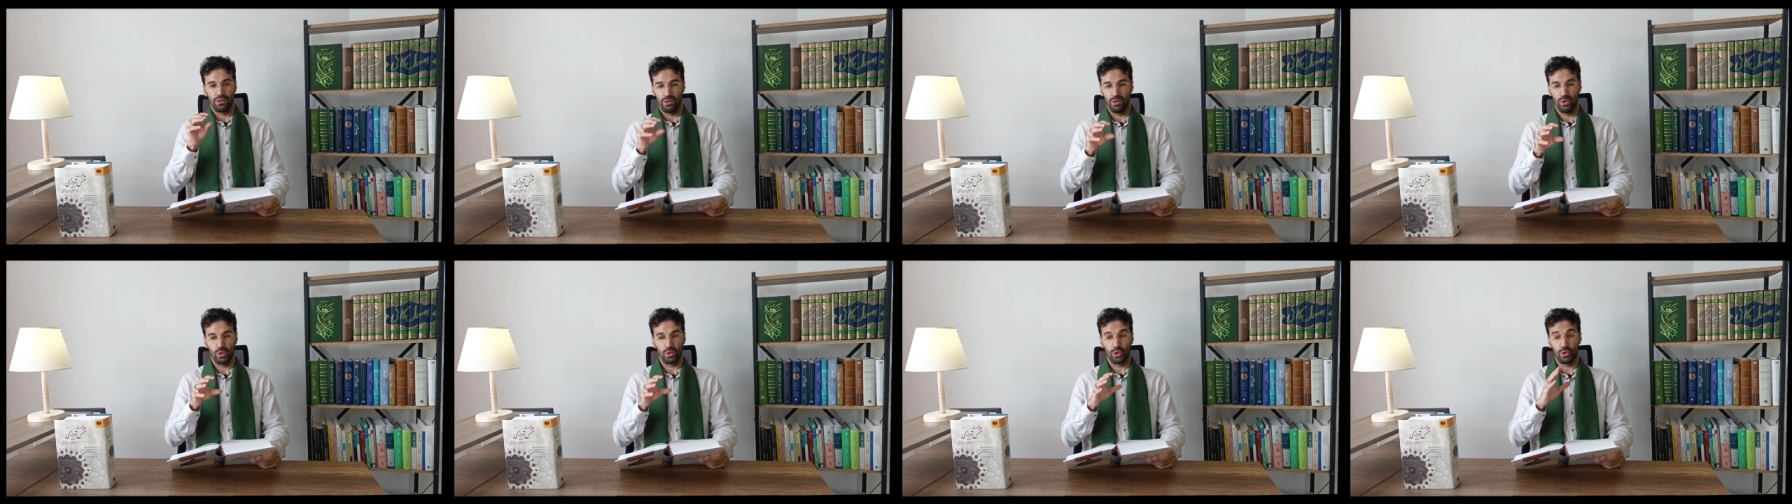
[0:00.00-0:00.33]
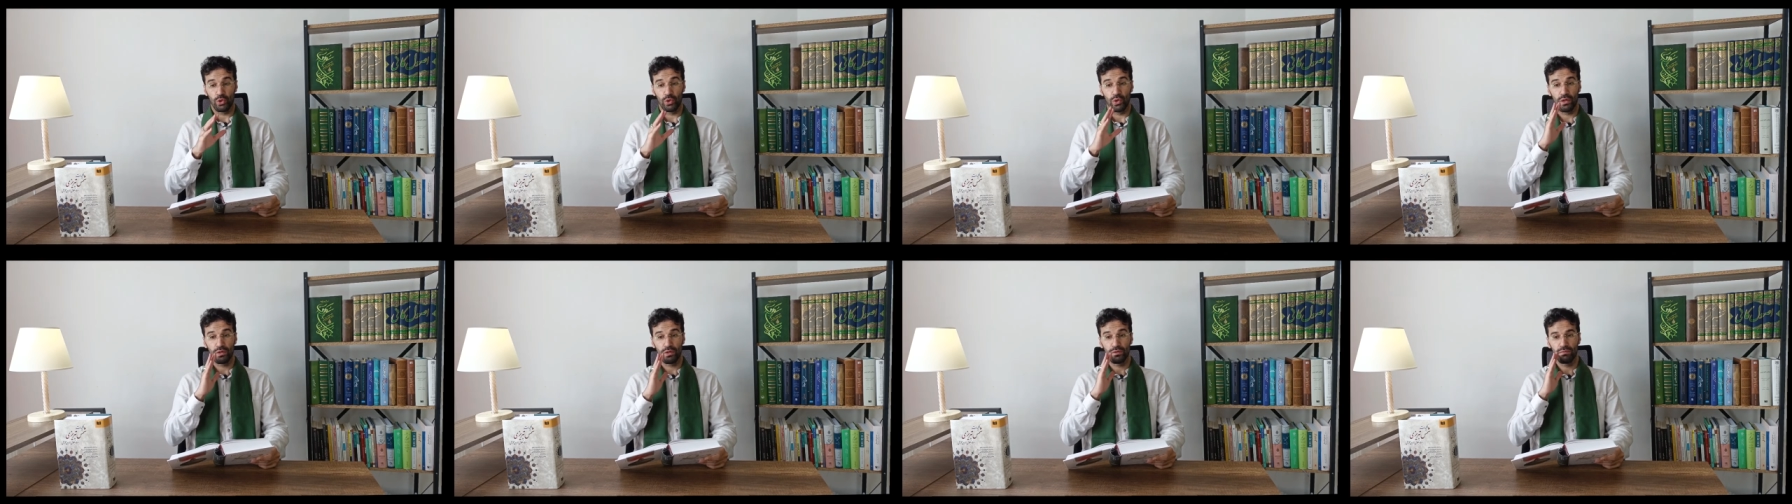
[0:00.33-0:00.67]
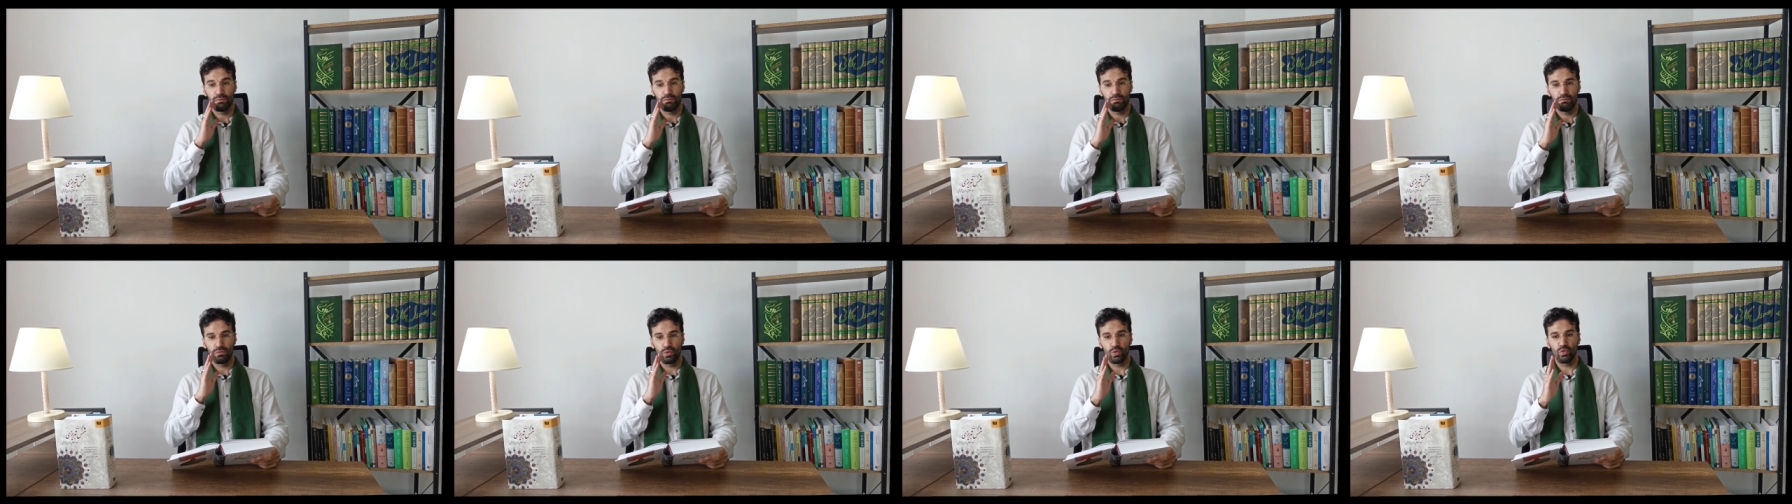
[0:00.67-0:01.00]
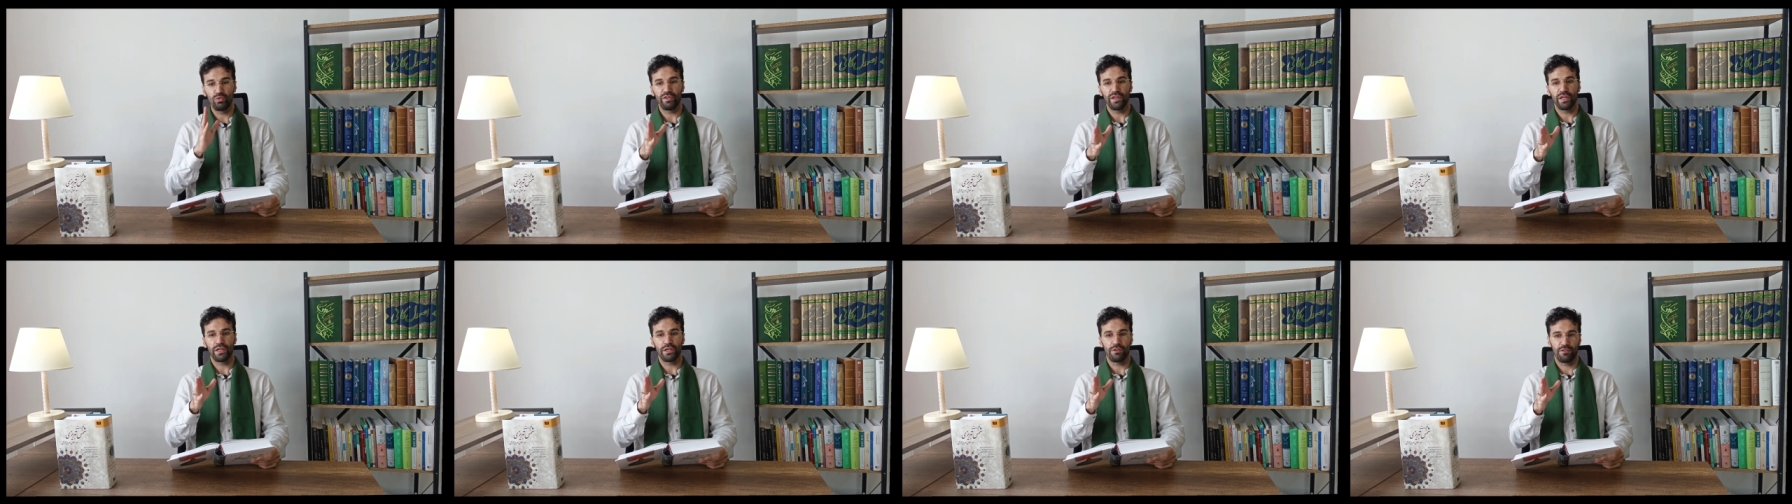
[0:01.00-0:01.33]
look you are
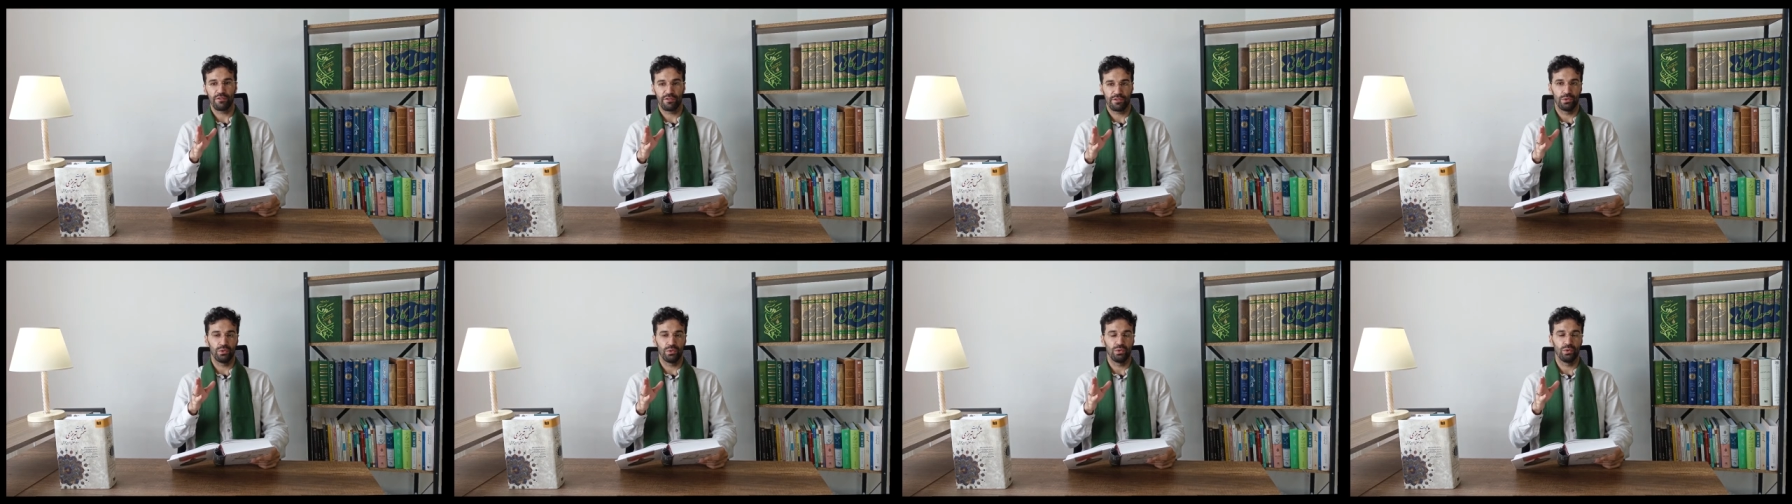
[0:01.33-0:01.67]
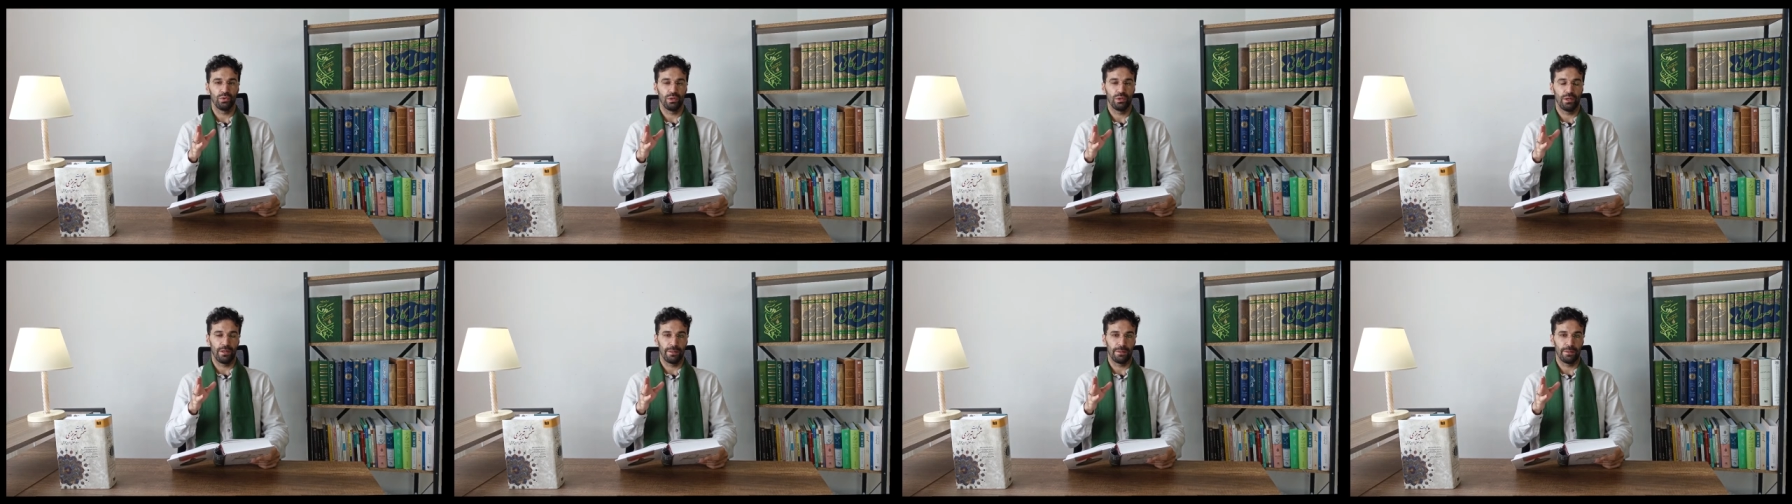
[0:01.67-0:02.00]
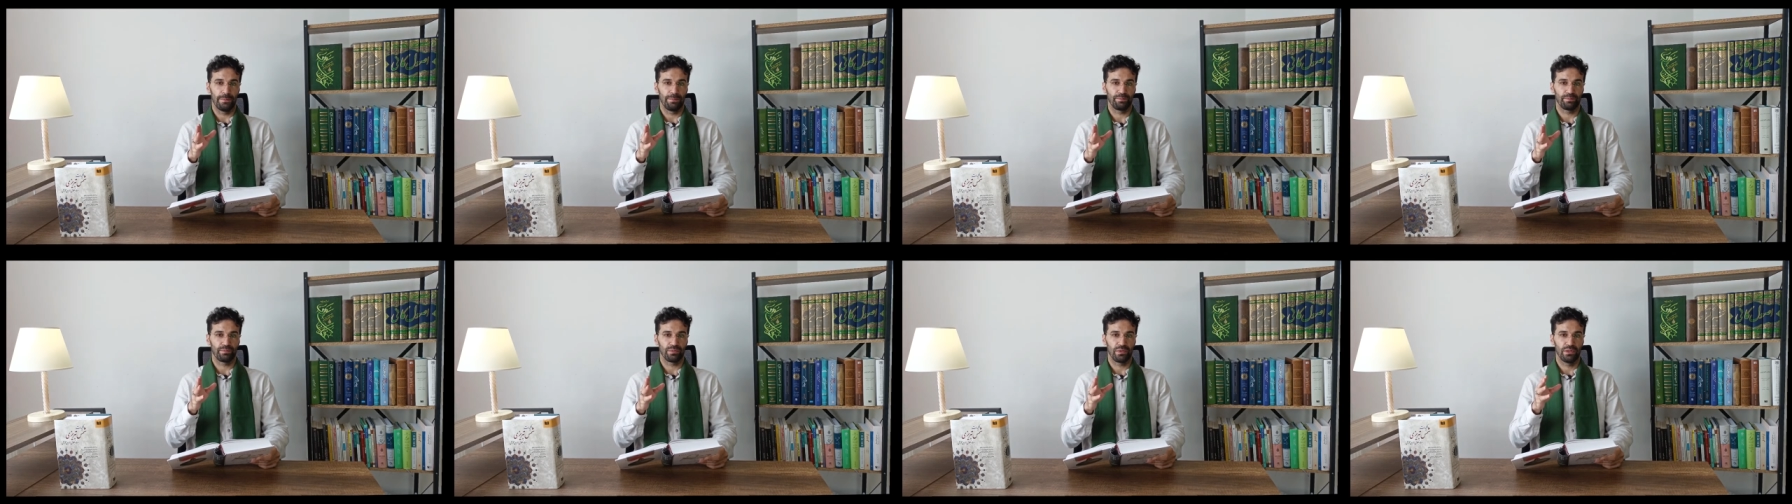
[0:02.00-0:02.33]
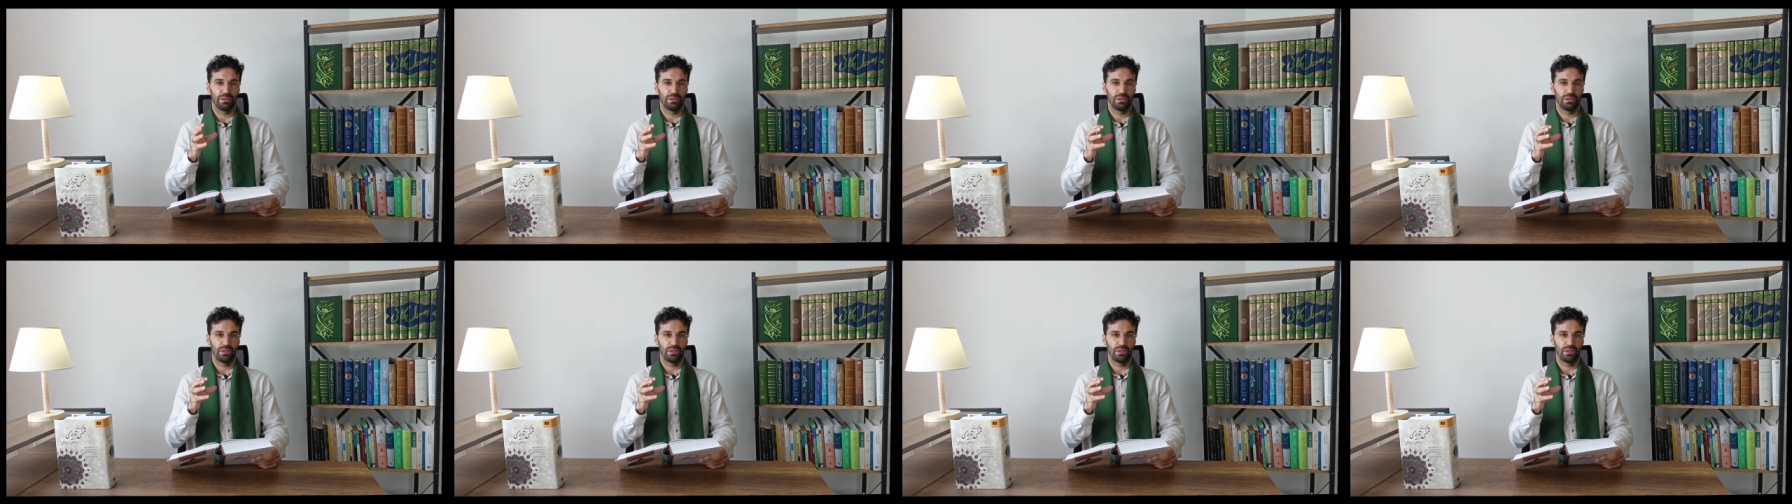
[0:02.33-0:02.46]
moving through um,